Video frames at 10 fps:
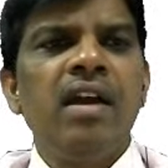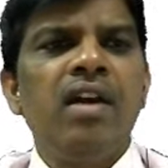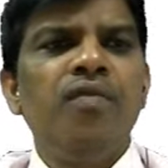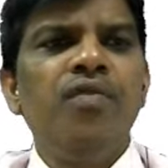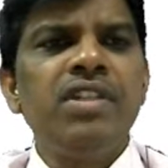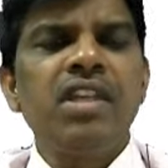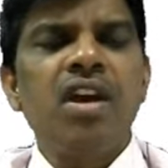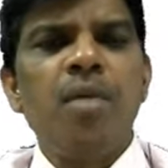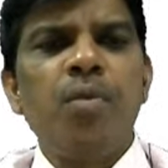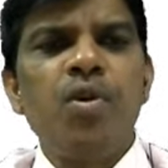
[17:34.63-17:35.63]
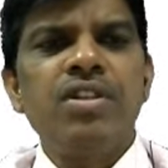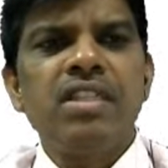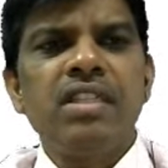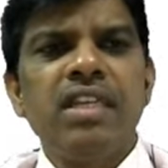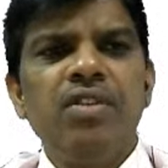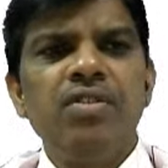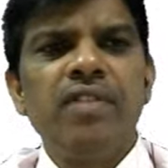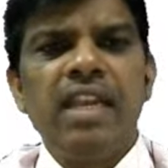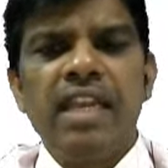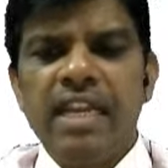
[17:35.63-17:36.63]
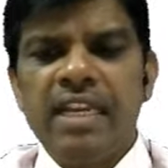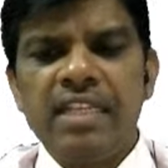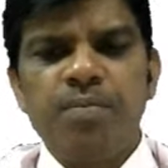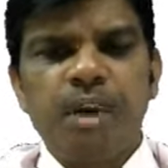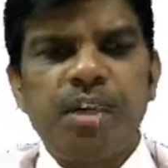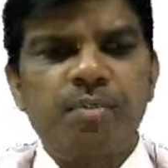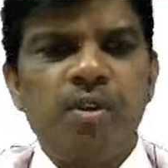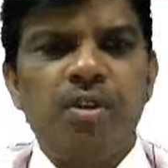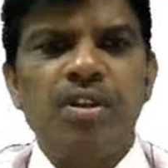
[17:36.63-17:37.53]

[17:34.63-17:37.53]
which compounds usually it is possible?